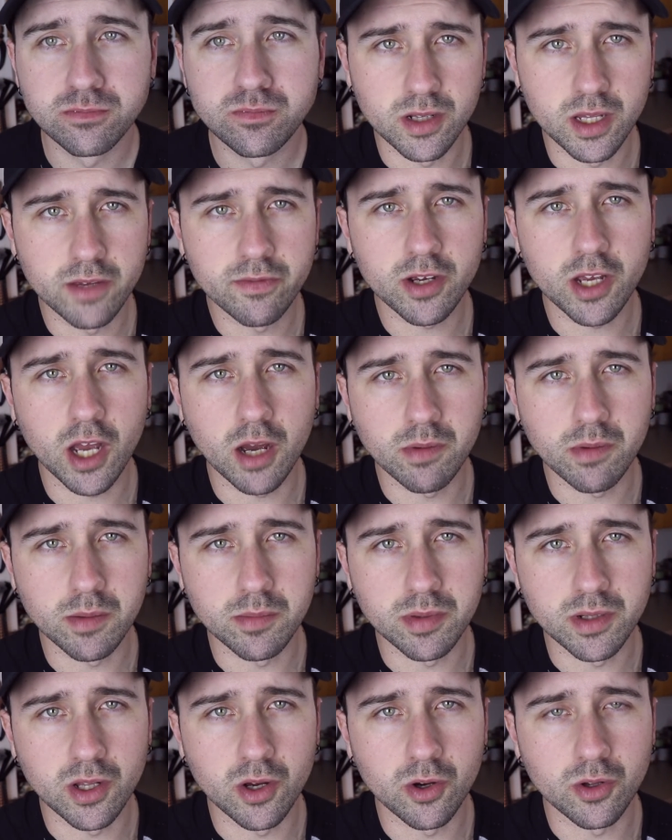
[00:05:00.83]
Leave a comment
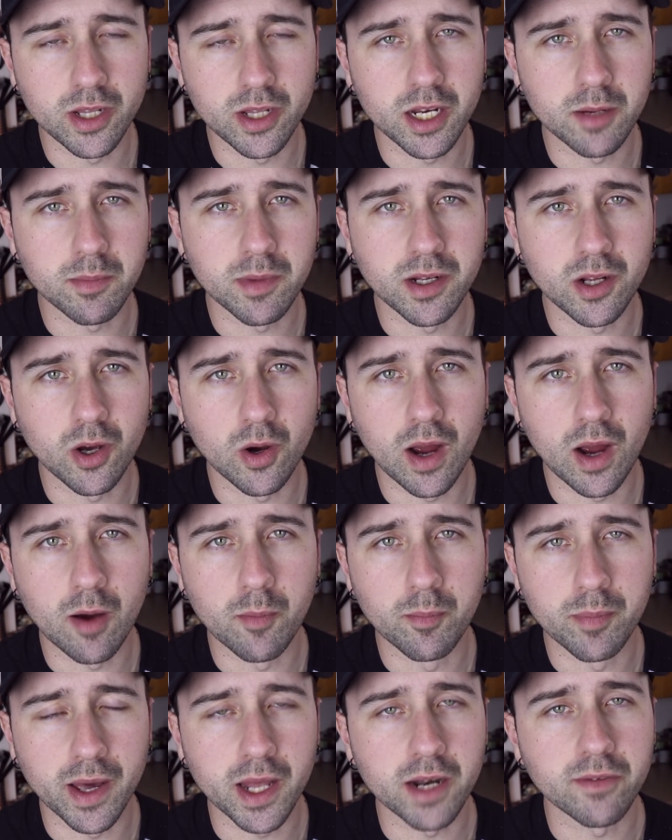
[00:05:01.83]
below letting me know how
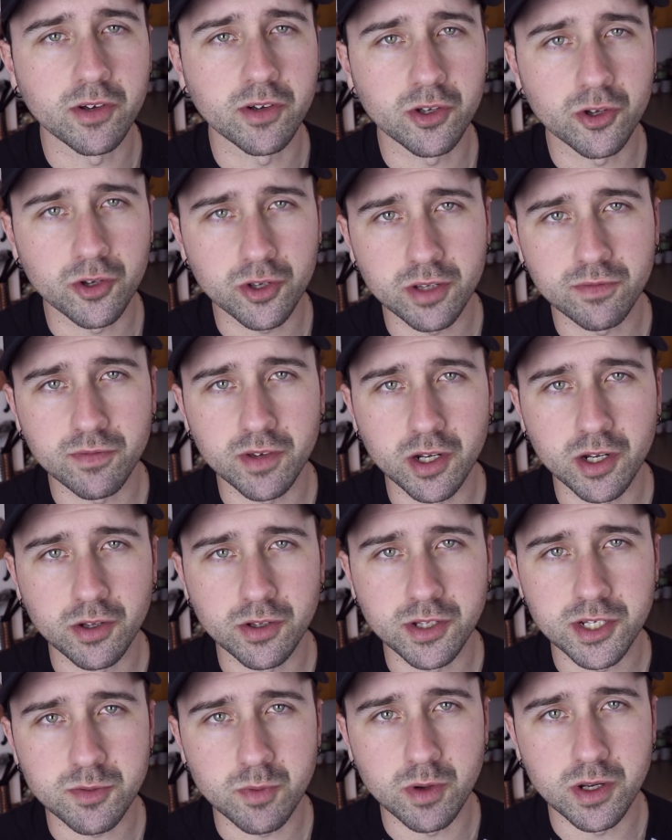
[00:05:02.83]
bad of a cooking video
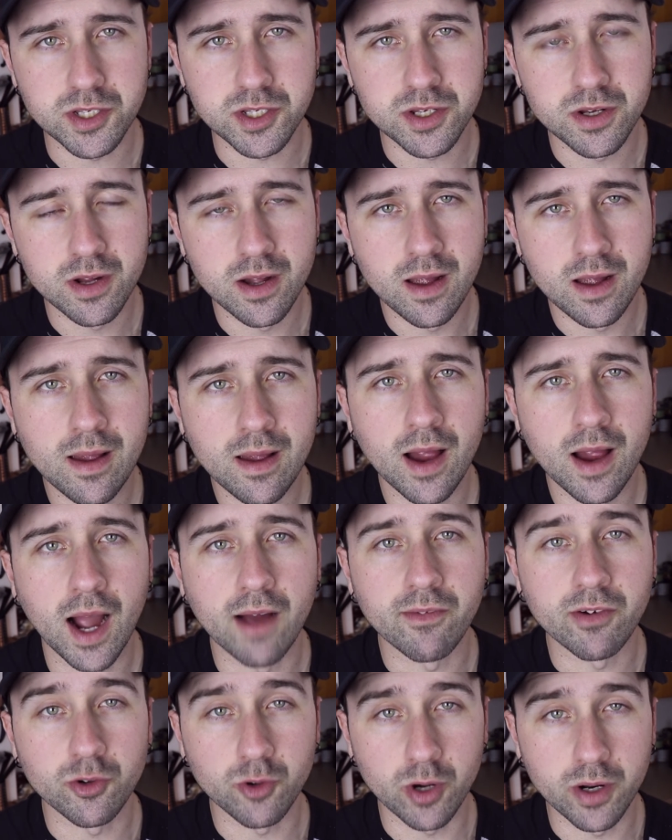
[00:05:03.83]
this was.
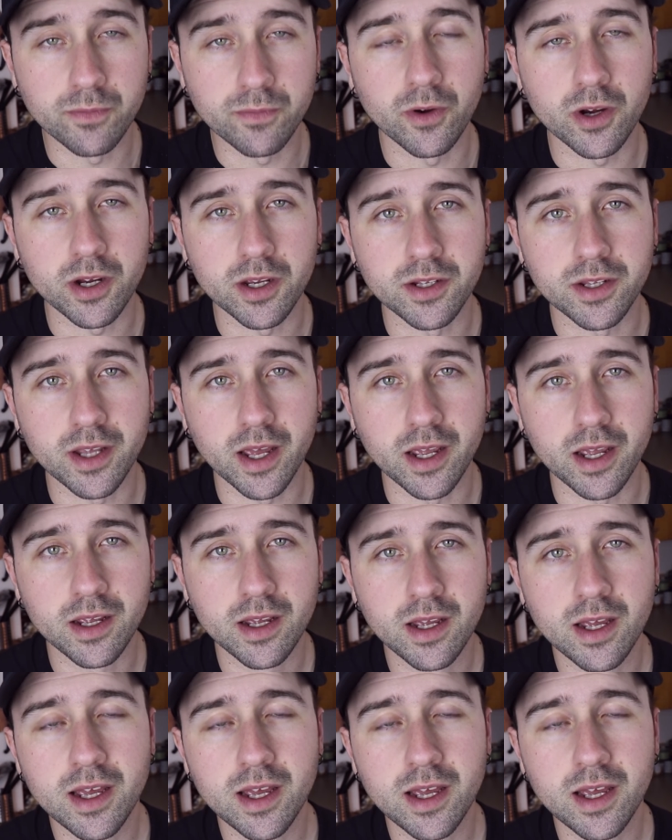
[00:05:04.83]
Have a great fucking day.